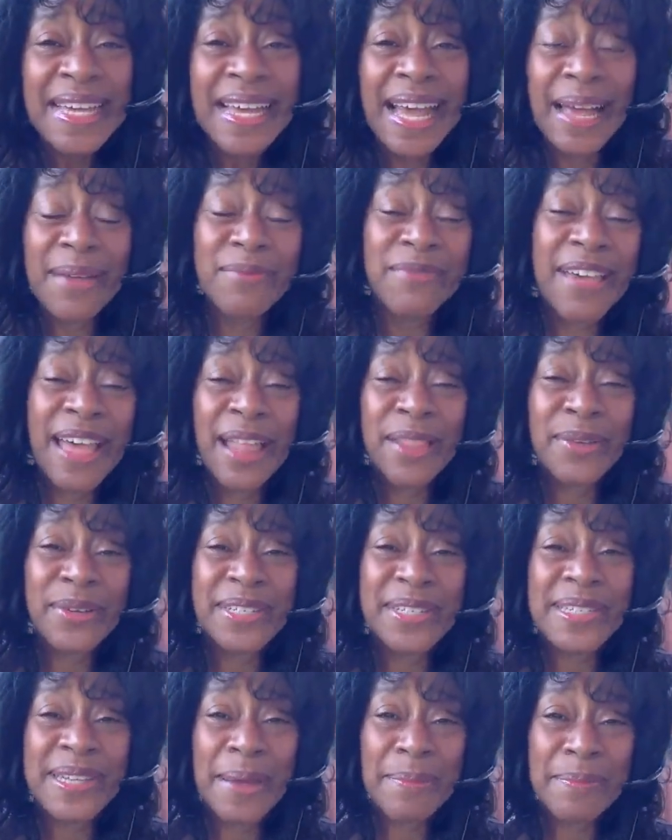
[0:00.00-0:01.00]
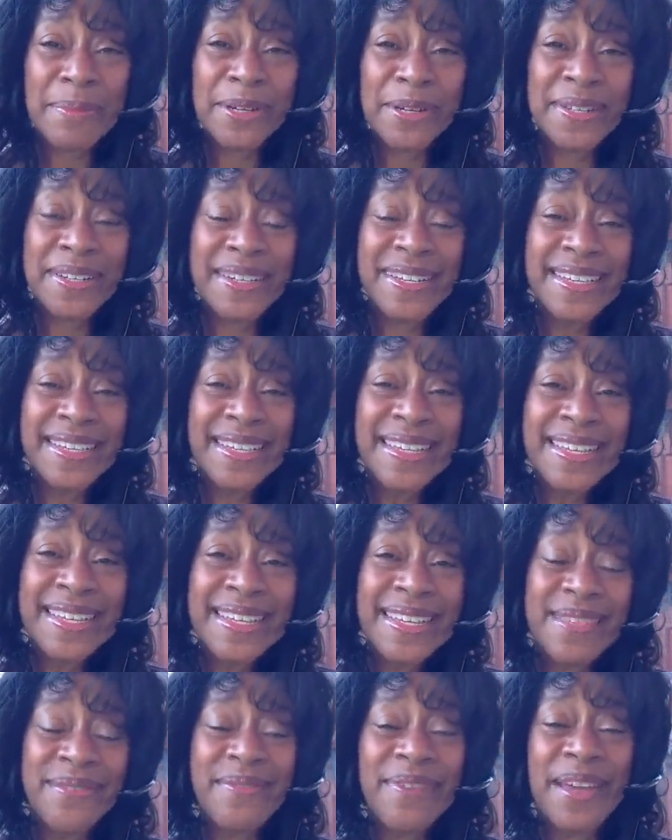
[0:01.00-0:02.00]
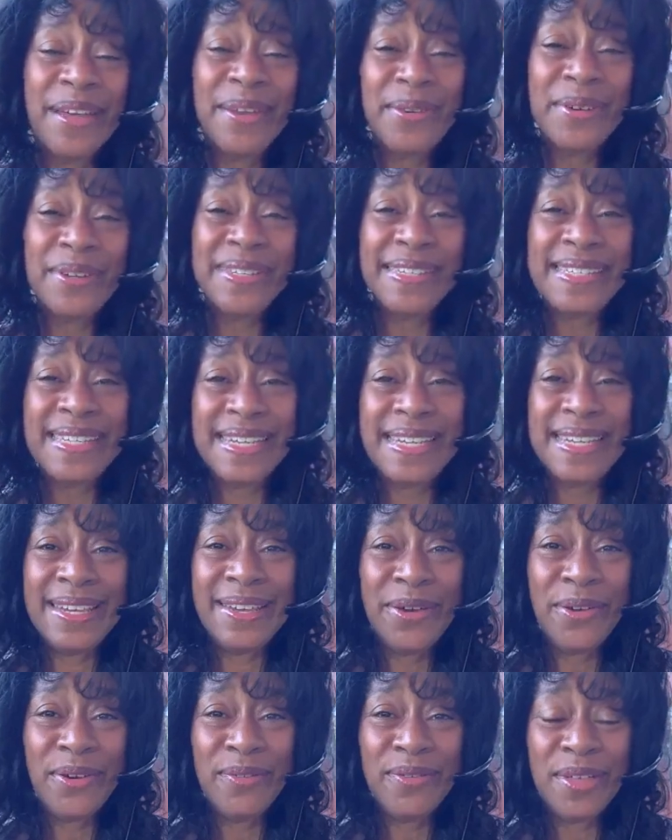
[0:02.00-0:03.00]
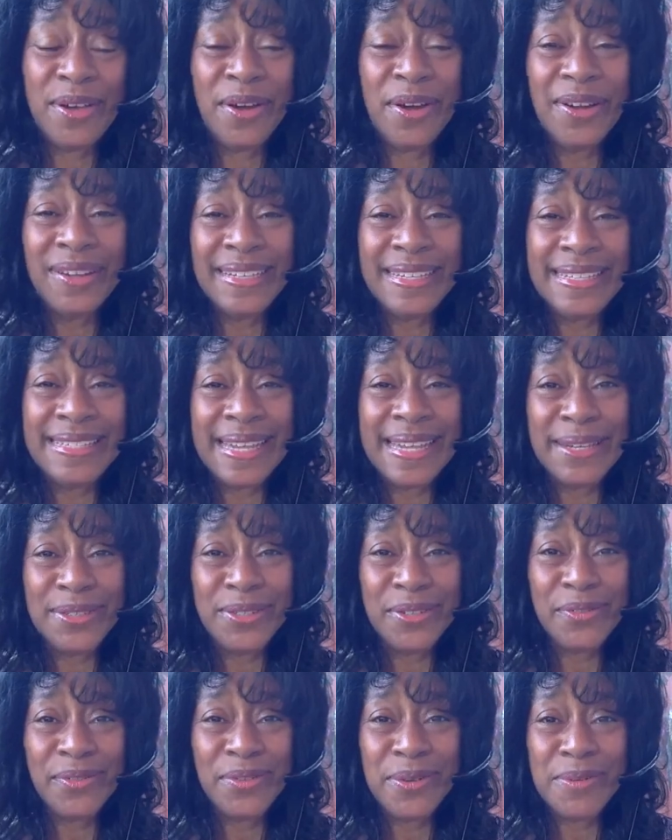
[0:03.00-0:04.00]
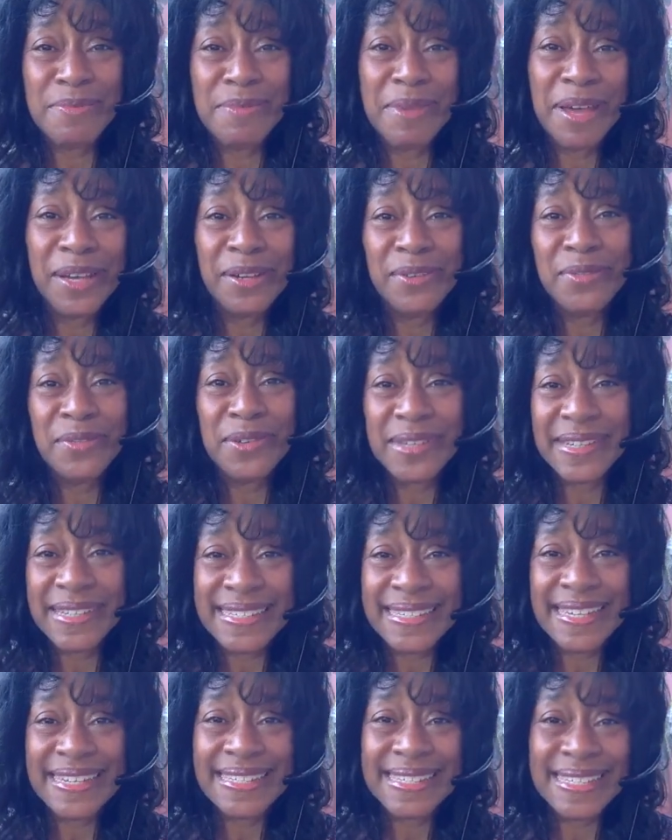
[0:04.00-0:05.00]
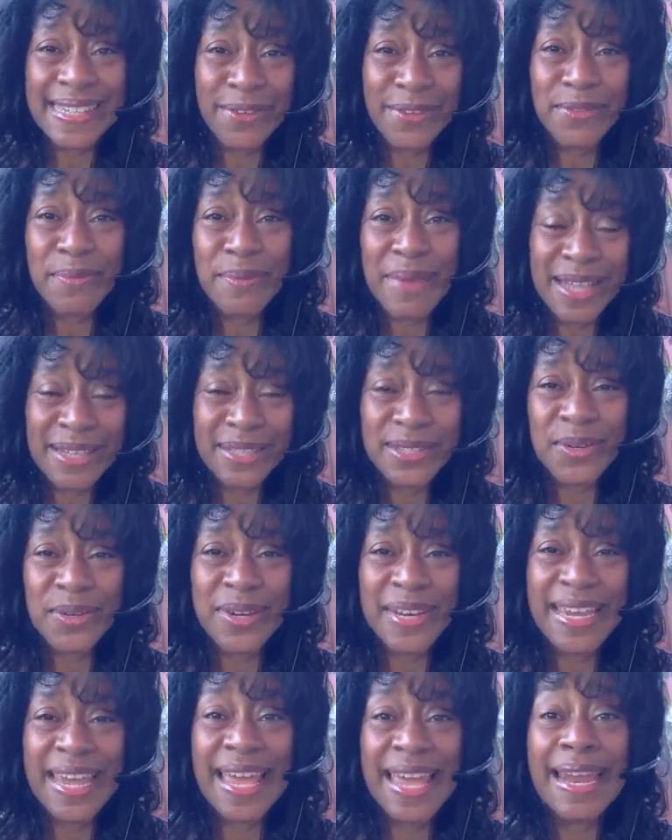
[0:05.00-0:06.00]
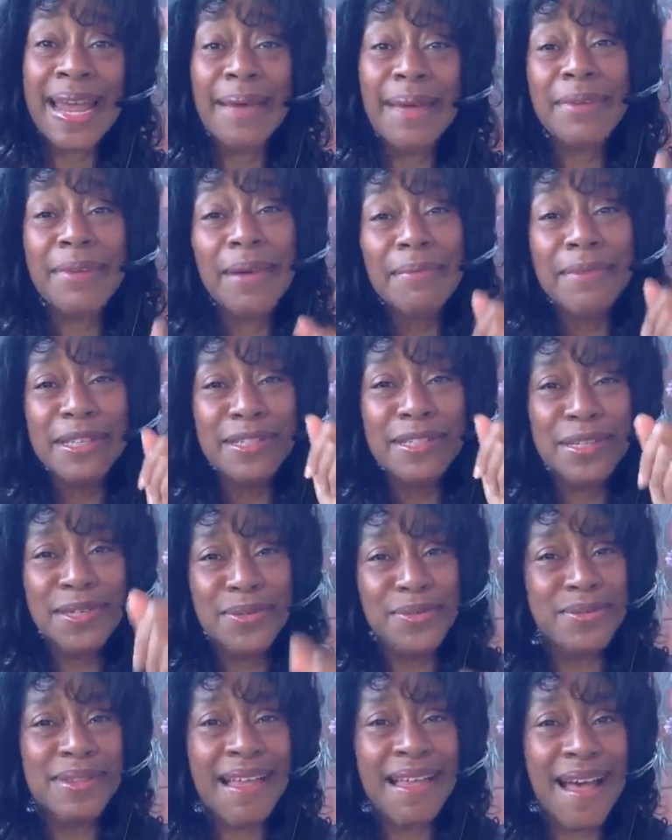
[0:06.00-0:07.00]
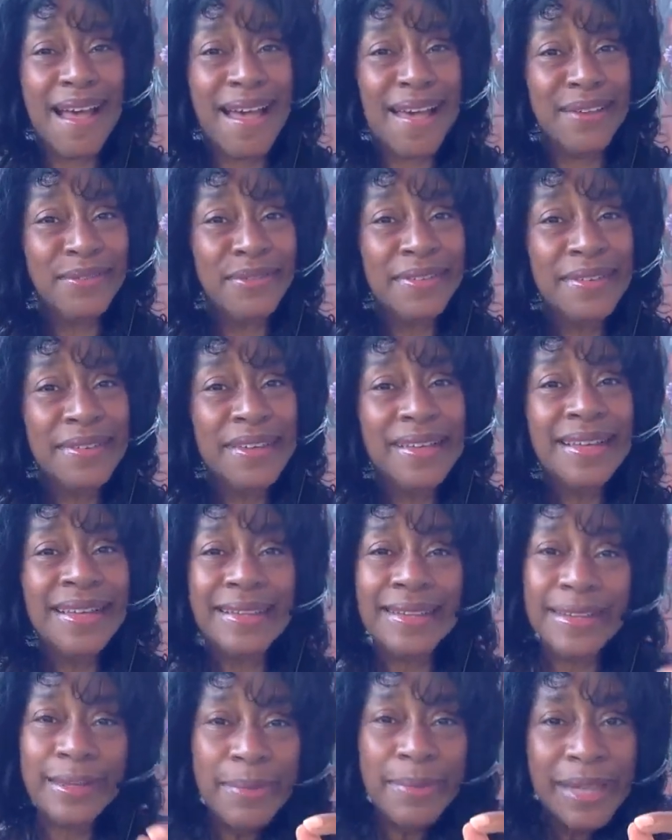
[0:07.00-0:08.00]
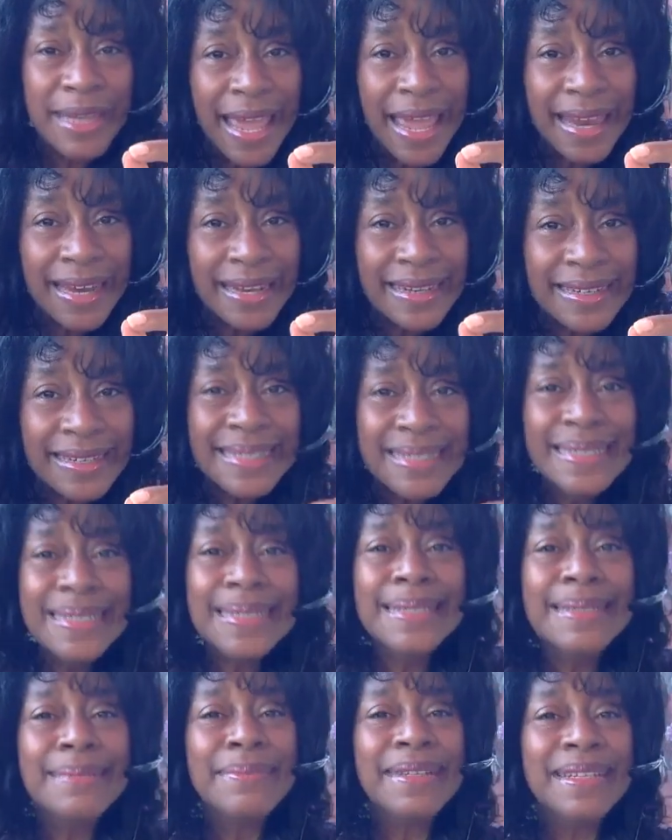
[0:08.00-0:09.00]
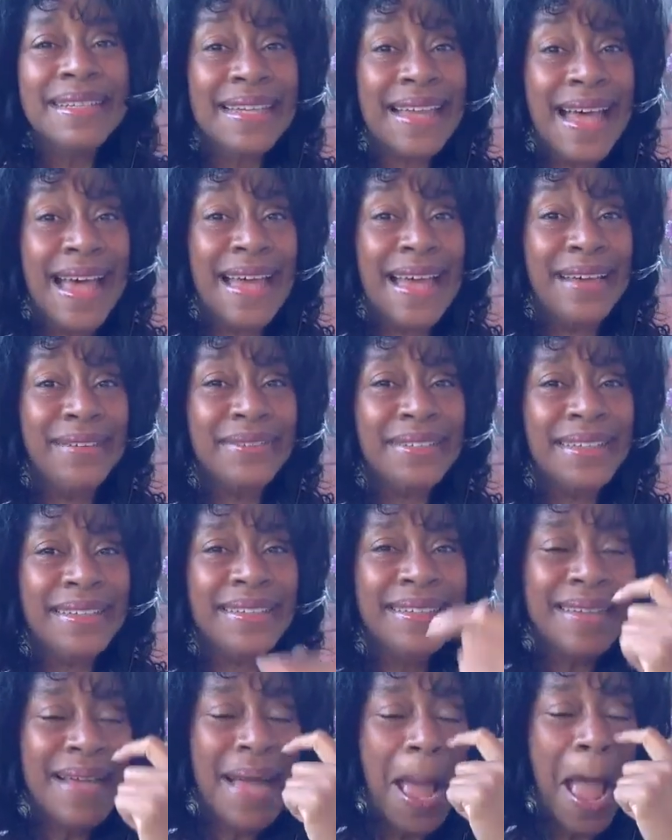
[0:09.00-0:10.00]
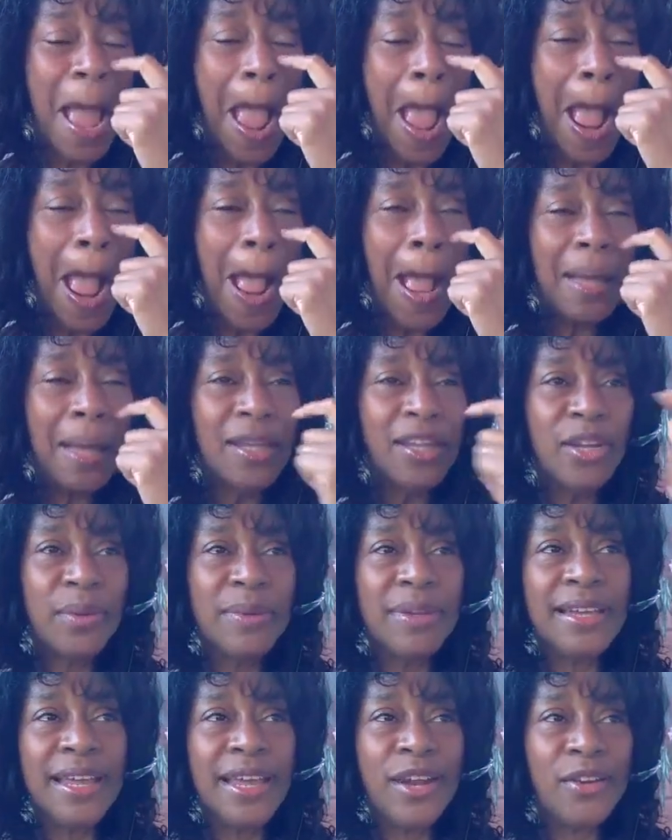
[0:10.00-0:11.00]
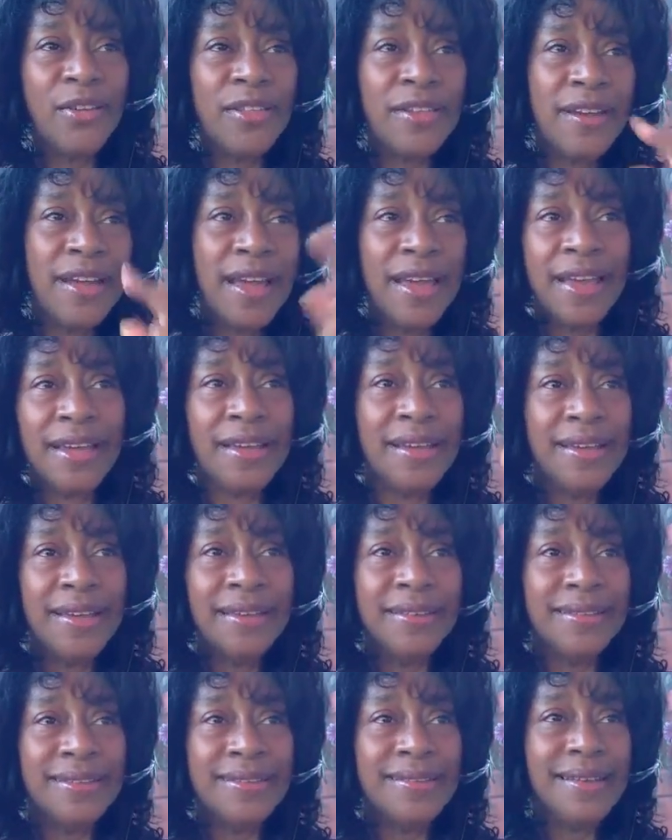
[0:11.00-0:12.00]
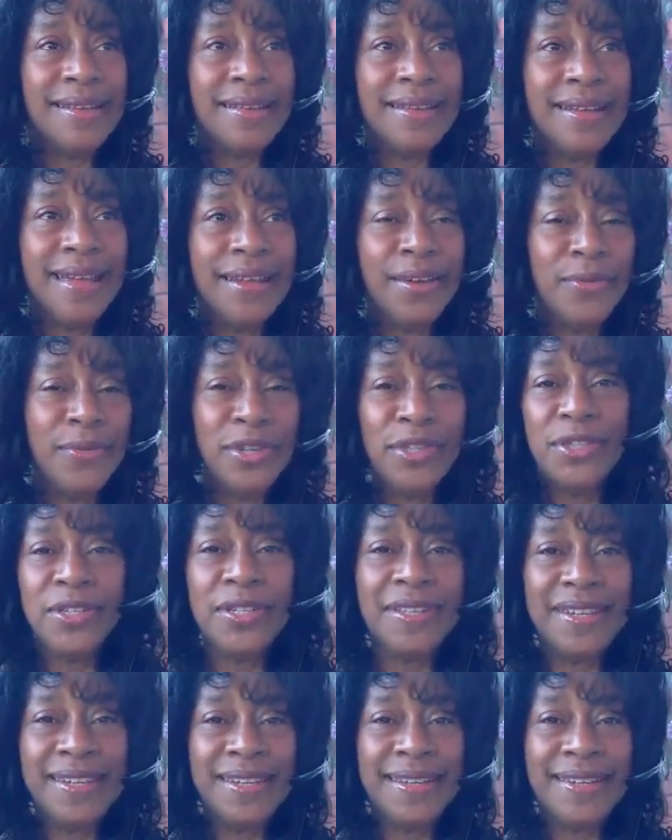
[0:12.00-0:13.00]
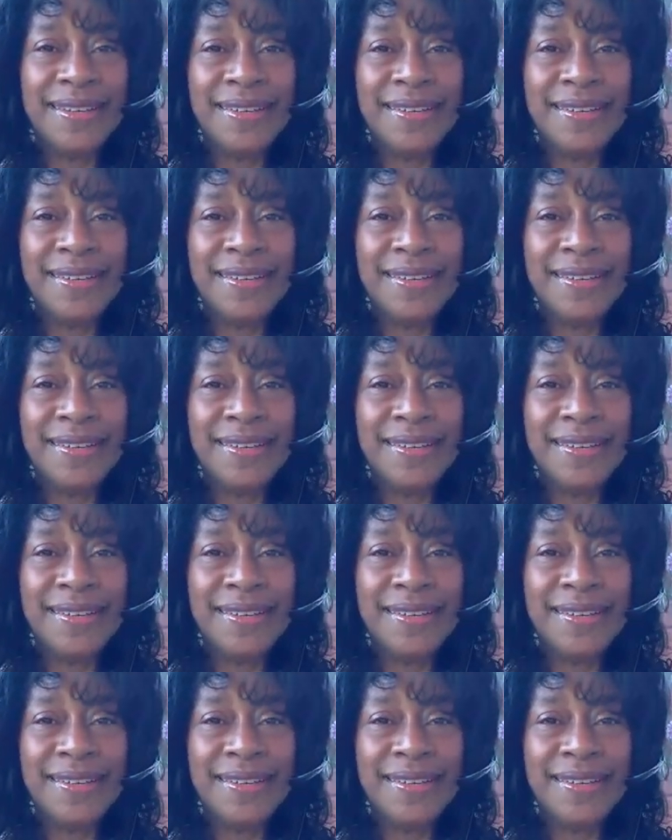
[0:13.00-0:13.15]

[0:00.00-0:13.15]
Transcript: I'm Valerie Shepard, the founder and CEO of the Hartley Center for Mindfulness and Self-Mastery. And I'm coming to you live, a little bit late, but live, a little bit later than I had originally